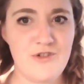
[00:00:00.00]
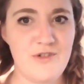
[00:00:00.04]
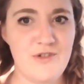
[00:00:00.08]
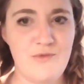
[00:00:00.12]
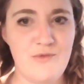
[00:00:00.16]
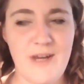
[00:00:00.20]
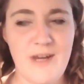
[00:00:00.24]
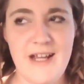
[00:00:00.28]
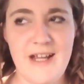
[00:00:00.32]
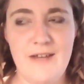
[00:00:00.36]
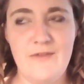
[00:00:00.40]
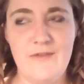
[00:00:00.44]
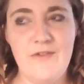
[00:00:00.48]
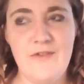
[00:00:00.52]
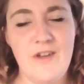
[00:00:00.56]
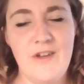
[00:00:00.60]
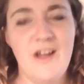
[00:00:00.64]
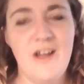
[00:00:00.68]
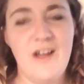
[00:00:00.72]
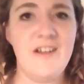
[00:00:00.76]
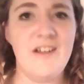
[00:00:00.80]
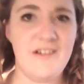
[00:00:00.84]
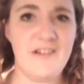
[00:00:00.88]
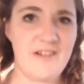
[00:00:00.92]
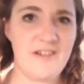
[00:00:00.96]
wave.
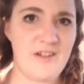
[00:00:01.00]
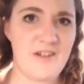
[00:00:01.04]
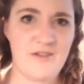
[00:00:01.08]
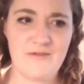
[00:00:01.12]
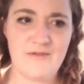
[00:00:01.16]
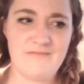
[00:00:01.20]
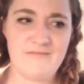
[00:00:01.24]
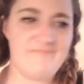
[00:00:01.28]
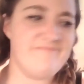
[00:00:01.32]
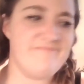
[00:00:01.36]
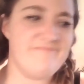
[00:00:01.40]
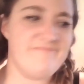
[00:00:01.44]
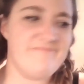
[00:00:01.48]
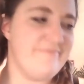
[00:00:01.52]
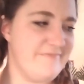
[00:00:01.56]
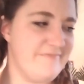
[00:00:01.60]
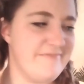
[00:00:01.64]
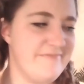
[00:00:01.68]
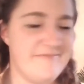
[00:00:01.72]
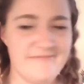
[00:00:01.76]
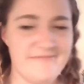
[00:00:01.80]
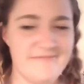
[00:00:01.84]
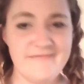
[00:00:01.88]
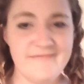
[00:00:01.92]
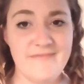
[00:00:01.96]
So
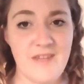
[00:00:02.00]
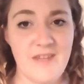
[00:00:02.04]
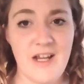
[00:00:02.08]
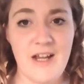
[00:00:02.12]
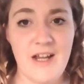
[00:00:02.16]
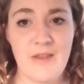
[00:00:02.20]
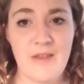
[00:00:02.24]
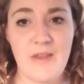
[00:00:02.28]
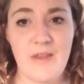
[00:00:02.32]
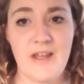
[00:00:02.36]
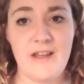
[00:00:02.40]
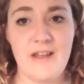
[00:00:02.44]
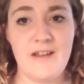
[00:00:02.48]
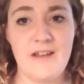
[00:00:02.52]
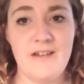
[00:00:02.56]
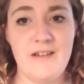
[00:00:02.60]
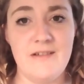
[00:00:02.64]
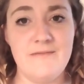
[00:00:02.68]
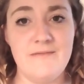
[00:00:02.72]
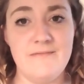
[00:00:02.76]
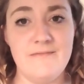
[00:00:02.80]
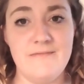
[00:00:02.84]
I think